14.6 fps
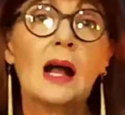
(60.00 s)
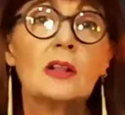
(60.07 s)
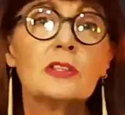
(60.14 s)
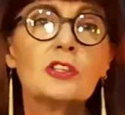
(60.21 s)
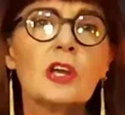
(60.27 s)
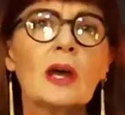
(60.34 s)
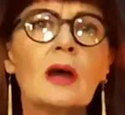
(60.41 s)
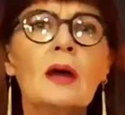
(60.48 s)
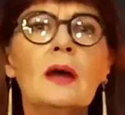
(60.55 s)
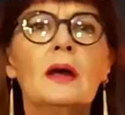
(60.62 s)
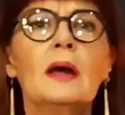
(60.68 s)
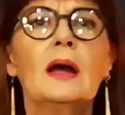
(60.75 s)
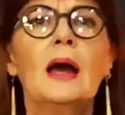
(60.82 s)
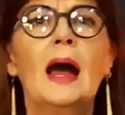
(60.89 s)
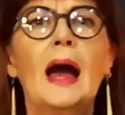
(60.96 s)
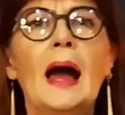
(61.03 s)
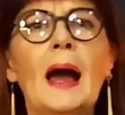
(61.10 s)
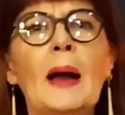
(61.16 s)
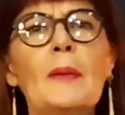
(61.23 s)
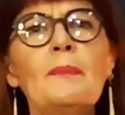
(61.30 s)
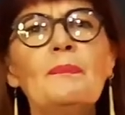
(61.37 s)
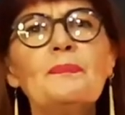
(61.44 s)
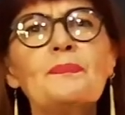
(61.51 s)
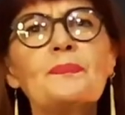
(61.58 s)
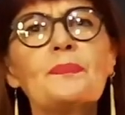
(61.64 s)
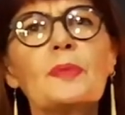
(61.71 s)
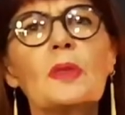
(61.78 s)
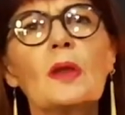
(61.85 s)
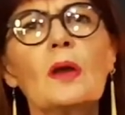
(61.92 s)
culture, um,
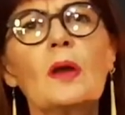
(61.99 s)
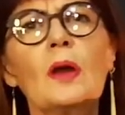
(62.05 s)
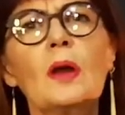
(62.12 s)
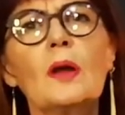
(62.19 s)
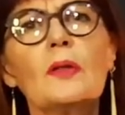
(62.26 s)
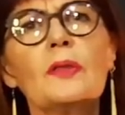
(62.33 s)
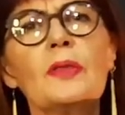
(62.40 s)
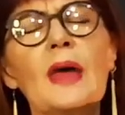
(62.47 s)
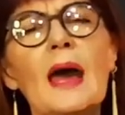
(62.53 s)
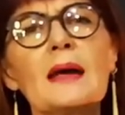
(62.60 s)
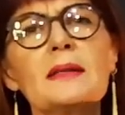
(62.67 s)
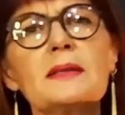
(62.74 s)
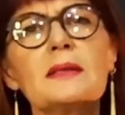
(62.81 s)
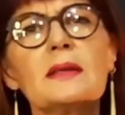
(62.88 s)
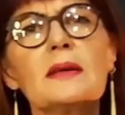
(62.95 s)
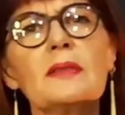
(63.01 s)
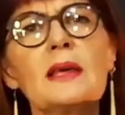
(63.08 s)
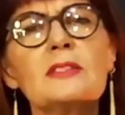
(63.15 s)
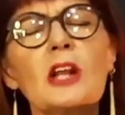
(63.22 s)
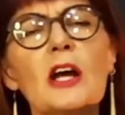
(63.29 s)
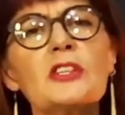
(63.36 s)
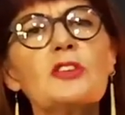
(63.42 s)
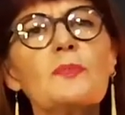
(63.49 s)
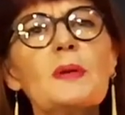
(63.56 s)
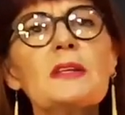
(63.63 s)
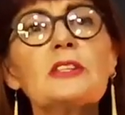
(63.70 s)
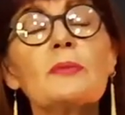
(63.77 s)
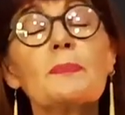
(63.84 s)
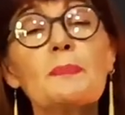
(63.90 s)
that there's lots of
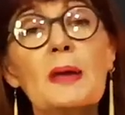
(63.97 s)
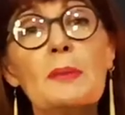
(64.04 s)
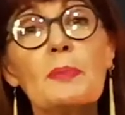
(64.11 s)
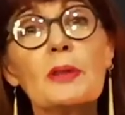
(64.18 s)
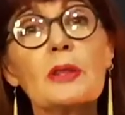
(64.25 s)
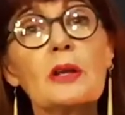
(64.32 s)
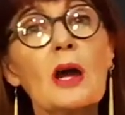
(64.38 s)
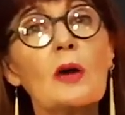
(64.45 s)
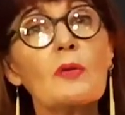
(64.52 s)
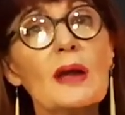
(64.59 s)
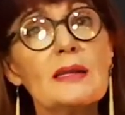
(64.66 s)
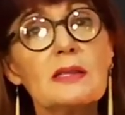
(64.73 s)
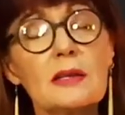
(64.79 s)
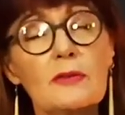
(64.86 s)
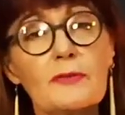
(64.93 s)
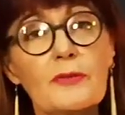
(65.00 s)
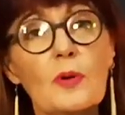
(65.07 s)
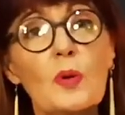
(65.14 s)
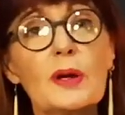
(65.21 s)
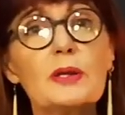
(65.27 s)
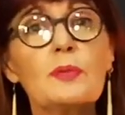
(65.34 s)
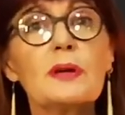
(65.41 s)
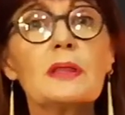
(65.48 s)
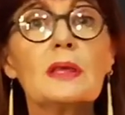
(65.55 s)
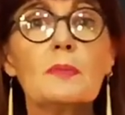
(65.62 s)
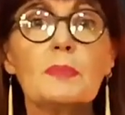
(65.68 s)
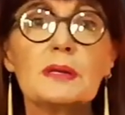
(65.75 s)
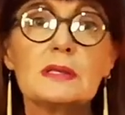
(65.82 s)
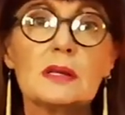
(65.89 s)
people that are racing forward with
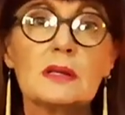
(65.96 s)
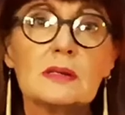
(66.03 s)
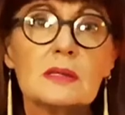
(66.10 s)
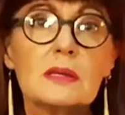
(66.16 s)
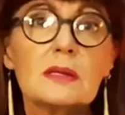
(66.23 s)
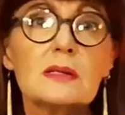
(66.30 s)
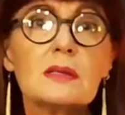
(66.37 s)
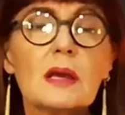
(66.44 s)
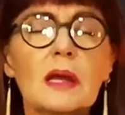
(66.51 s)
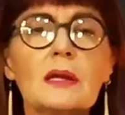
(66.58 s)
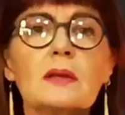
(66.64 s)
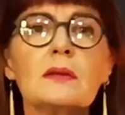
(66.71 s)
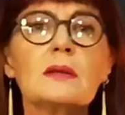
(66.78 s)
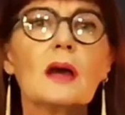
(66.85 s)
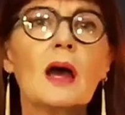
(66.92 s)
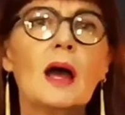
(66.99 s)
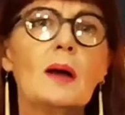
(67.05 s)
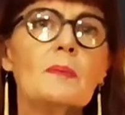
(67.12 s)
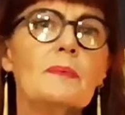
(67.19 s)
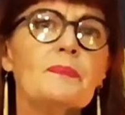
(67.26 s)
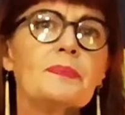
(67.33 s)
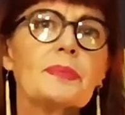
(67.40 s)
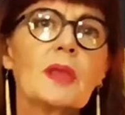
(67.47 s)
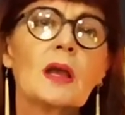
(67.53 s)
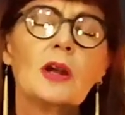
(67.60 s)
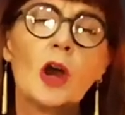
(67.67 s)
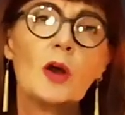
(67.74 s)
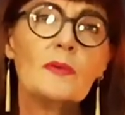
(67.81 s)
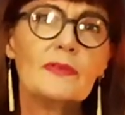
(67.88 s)
their businesses and um,
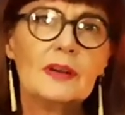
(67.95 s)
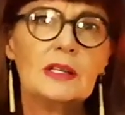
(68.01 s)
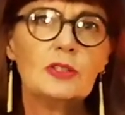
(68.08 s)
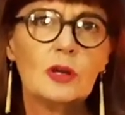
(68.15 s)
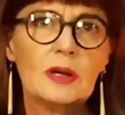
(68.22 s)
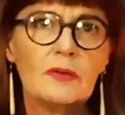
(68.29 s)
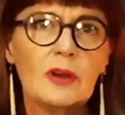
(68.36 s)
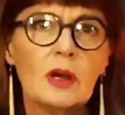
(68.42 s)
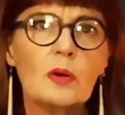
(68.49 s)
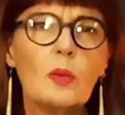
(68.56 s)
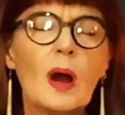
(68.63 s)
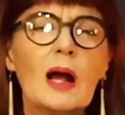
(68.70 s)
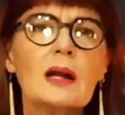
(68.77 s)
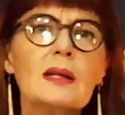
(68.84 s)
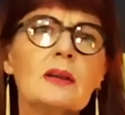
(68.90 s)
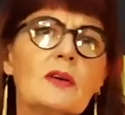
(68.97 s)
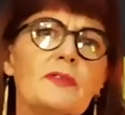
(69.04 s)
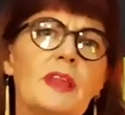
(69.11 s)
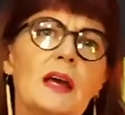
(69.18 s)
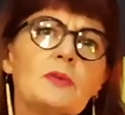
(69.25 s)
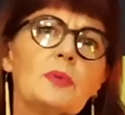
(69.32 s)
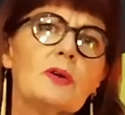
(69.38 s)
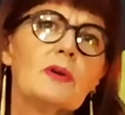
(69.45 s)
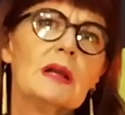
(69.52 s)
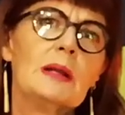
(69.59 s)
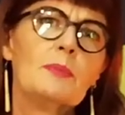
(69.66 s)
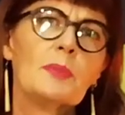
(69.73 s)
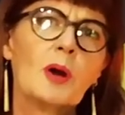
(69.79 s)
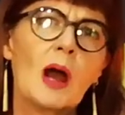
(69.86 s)
and hopefully doing very well, and of that we're
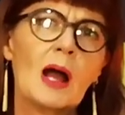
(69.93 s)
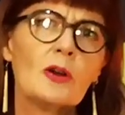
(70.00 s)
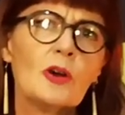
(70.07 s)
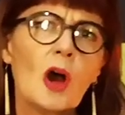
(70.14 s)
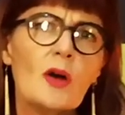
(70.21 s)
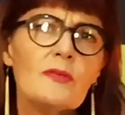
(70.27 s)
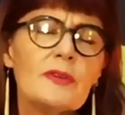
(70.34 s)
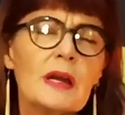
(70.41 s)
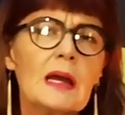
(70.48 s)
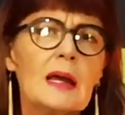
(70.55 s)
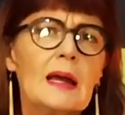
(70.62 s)
really proud of.